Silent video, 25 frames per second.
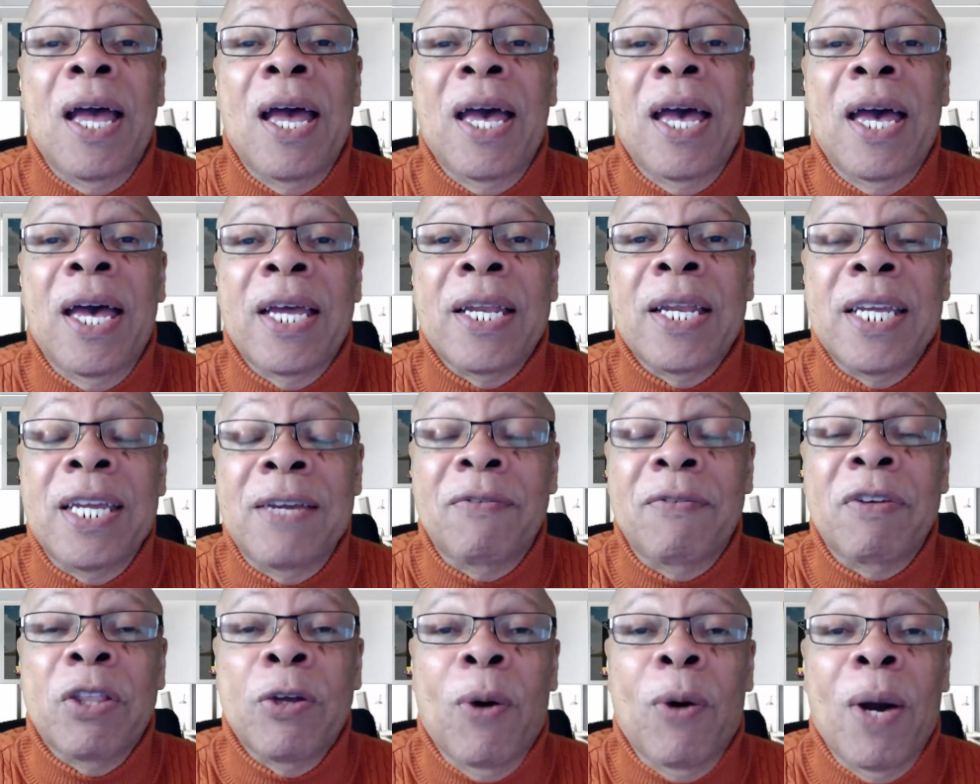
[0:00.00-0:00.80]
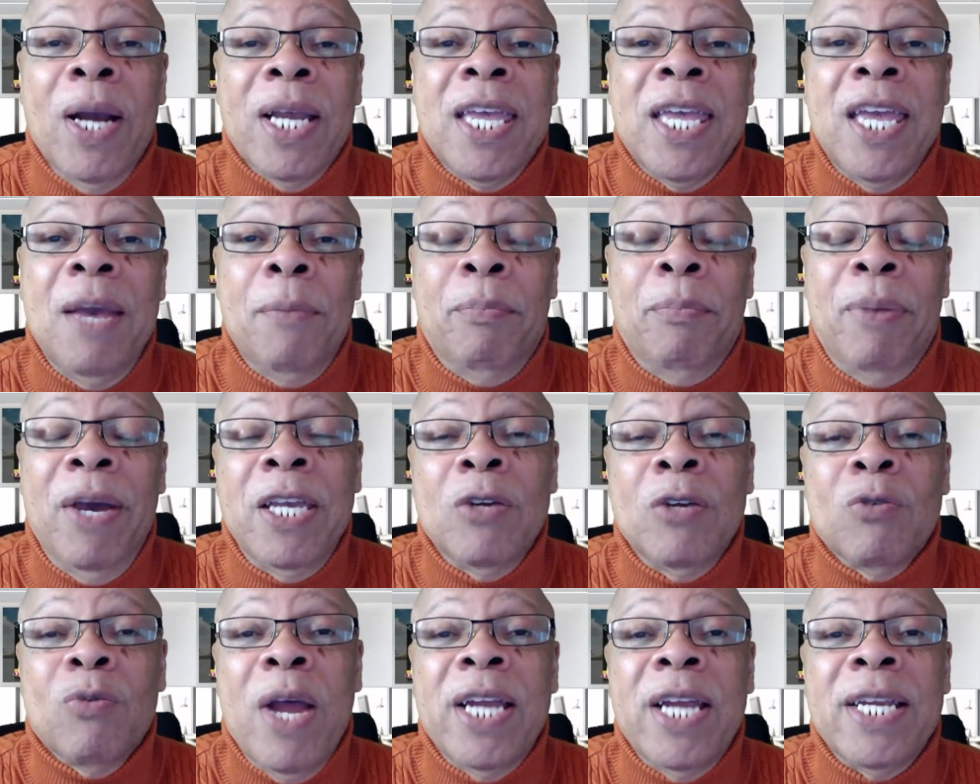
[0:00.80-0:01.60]
And even though I can't pay
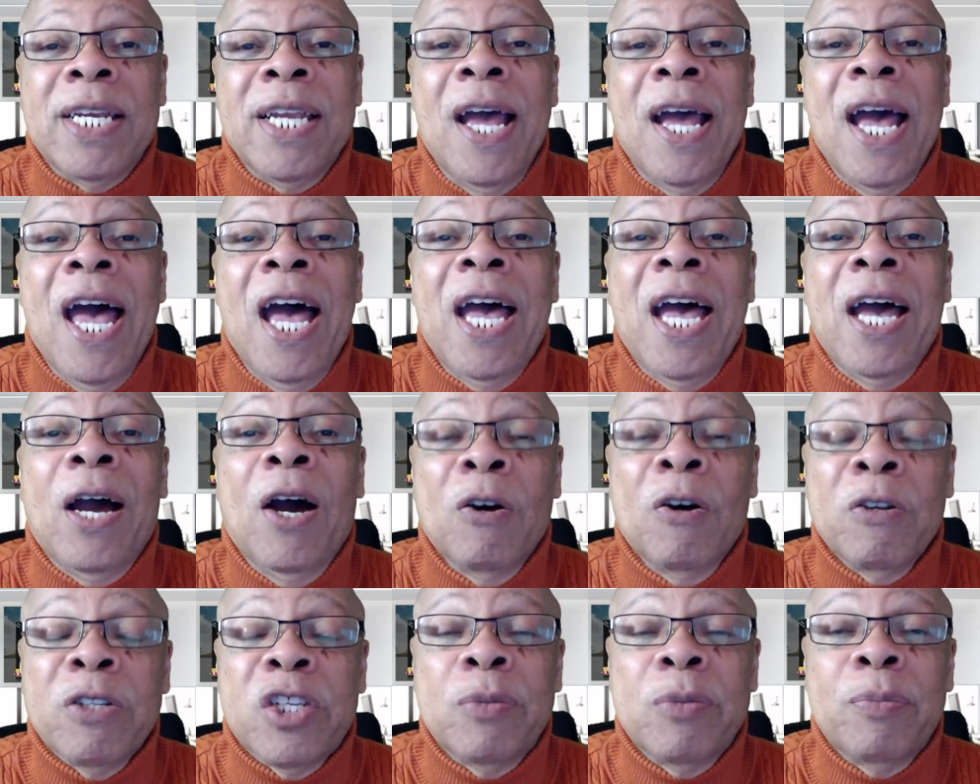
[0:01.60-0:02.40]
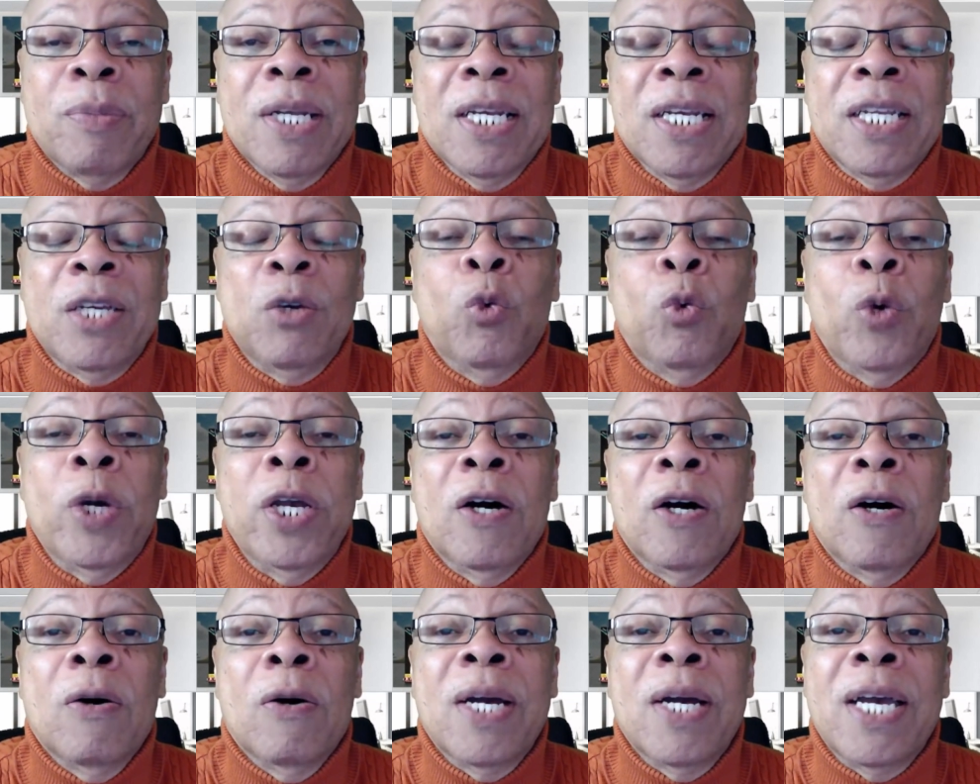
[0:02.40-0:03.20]
you right now, I ultimately
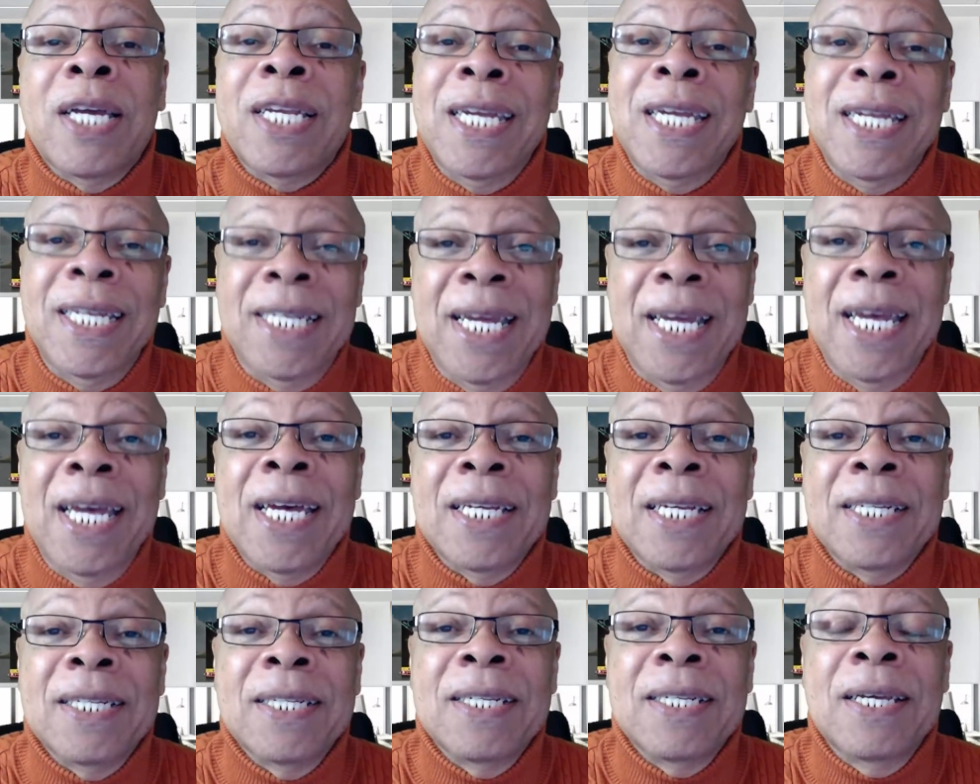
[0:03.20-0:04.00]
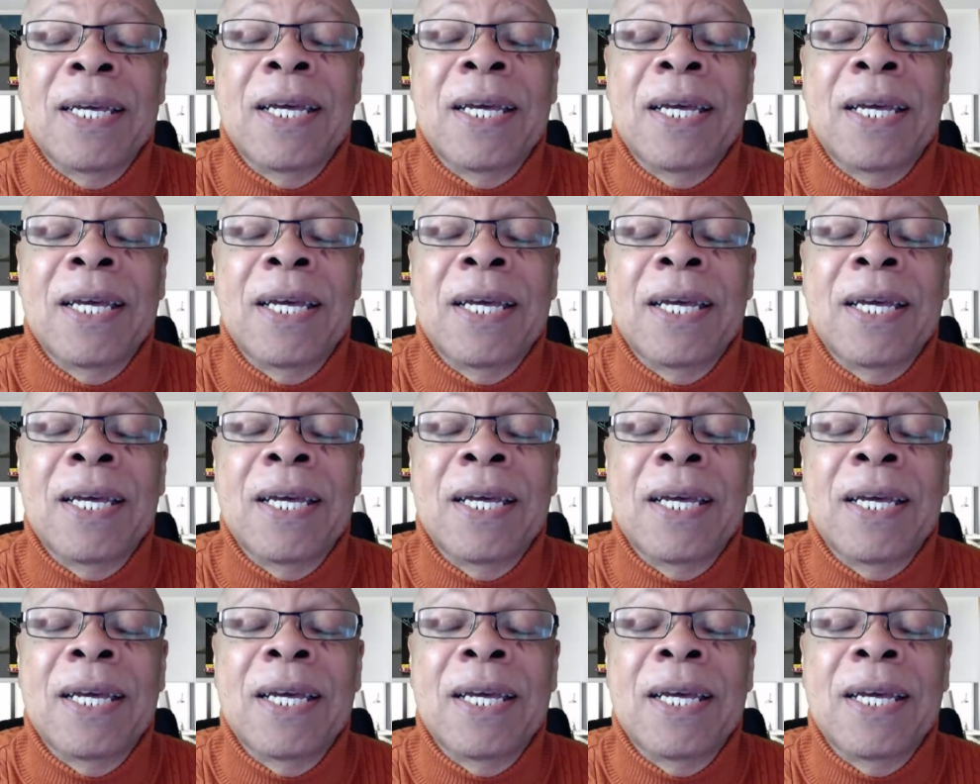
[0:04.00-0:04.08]
will. And he did.